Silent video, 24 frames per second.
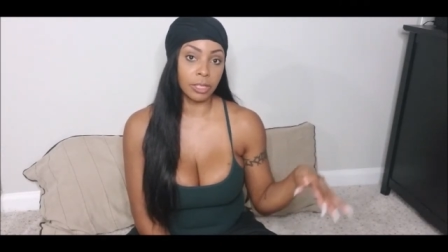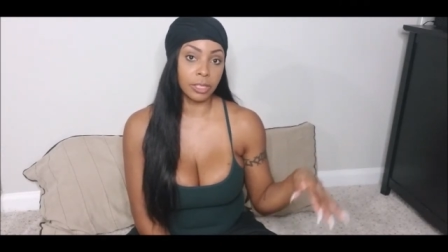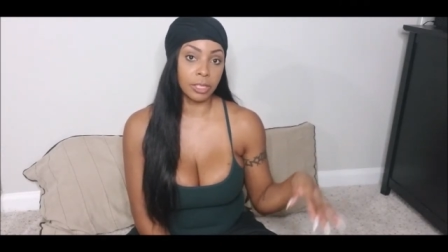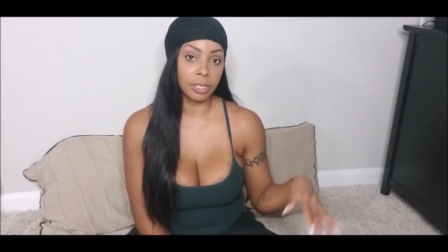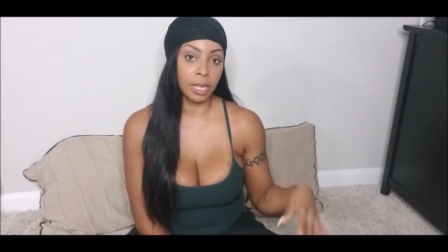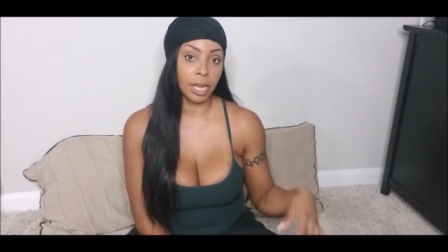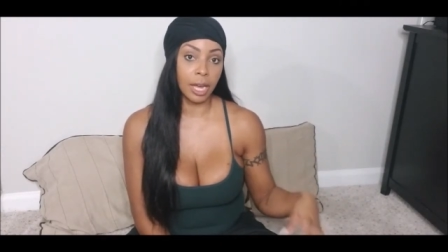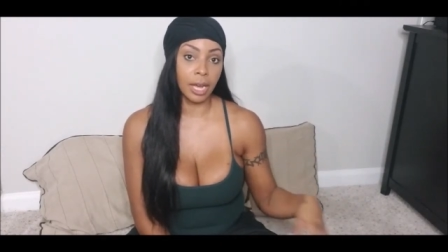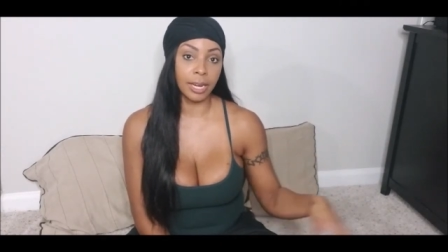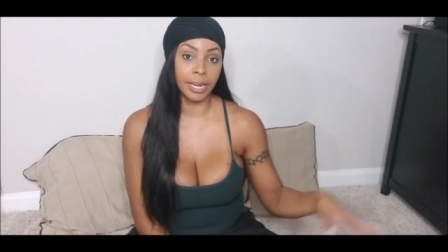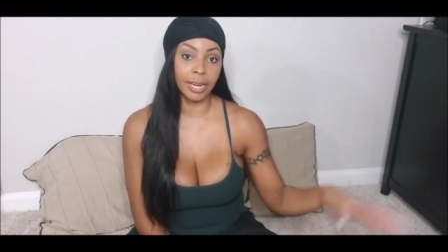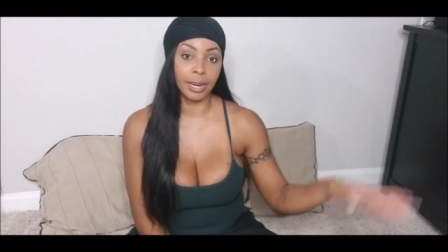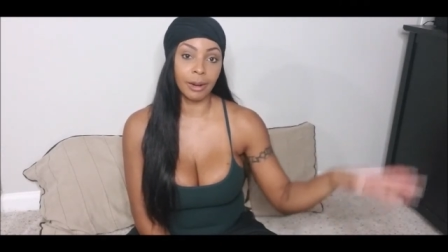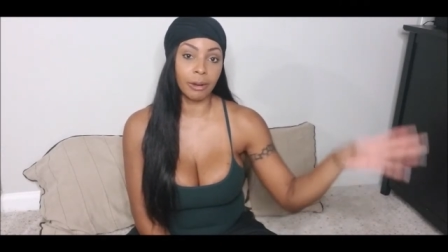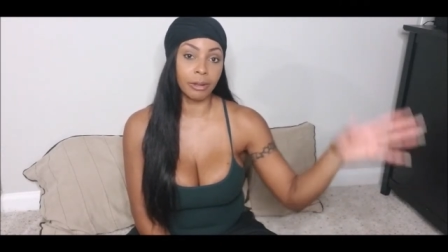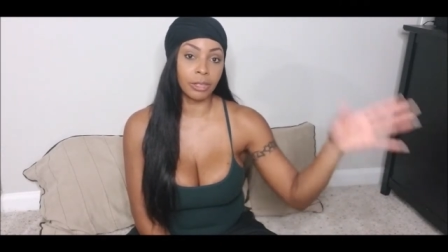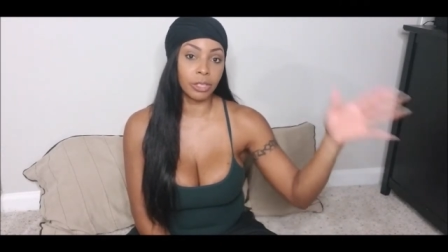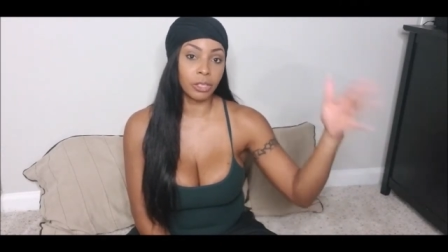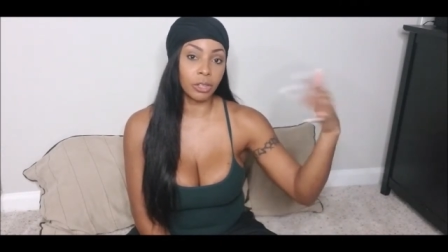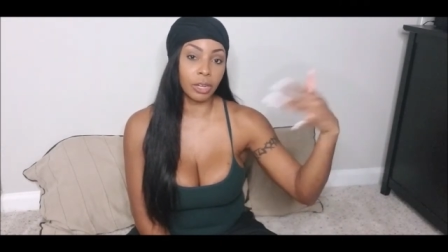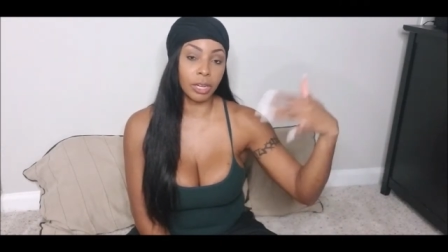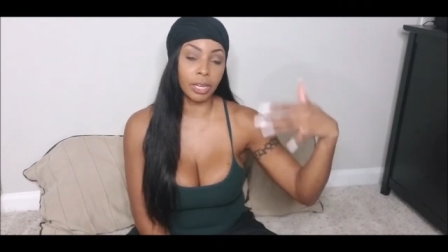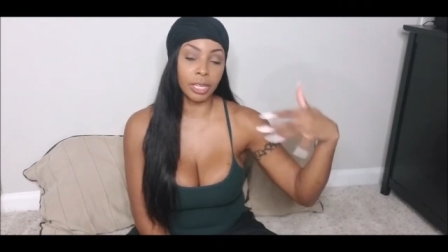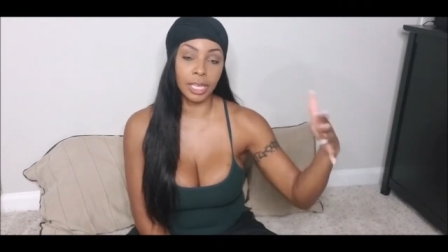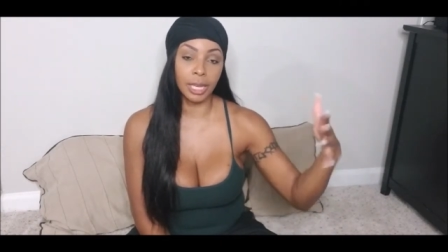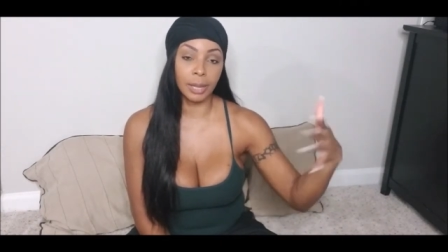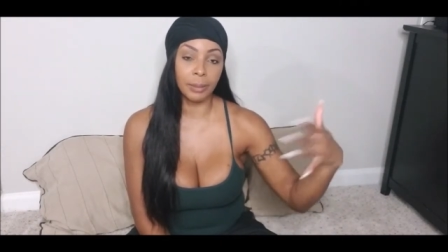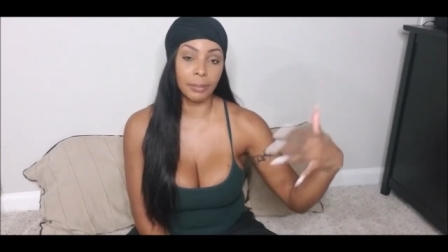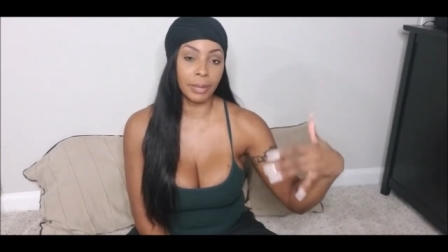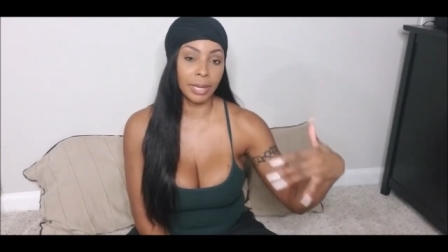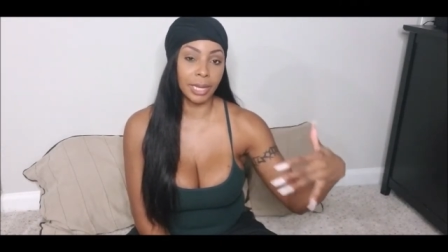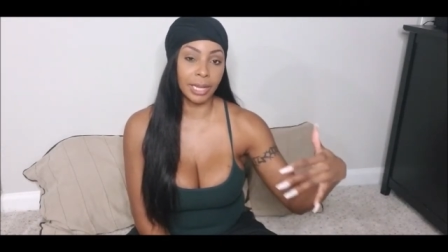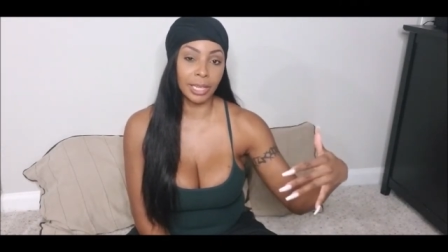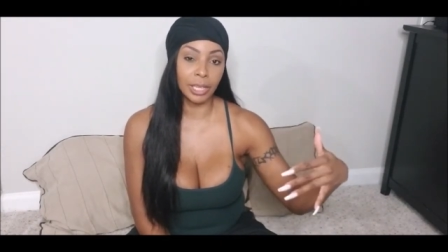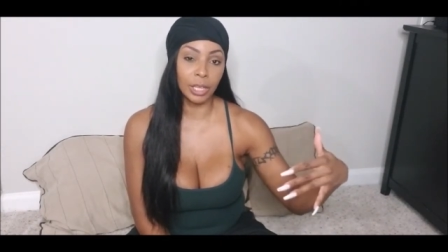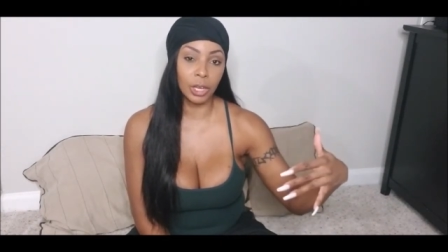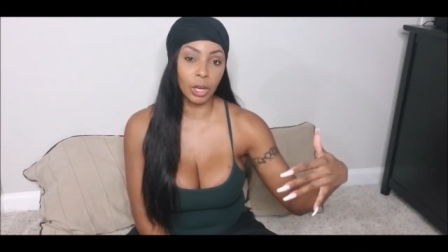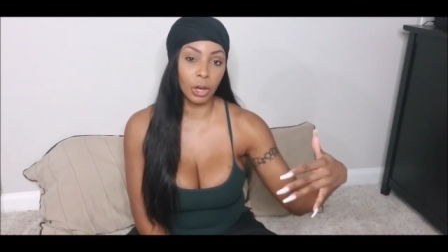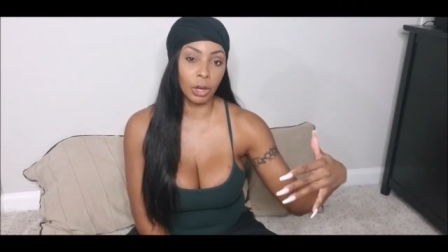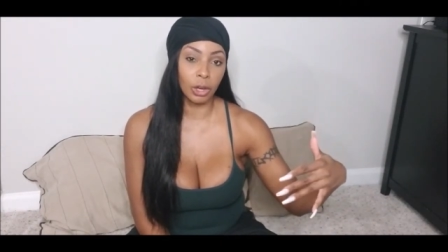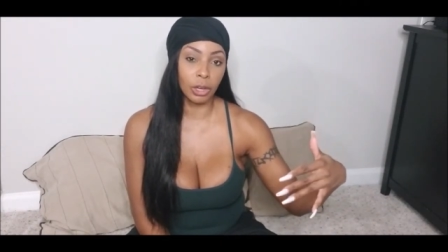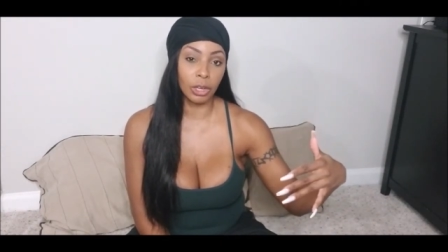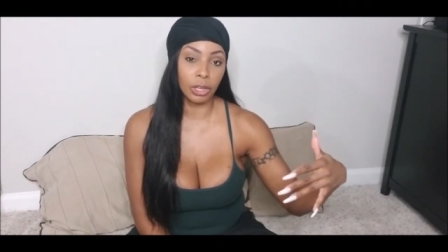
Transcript: the side and they always try to get me to go,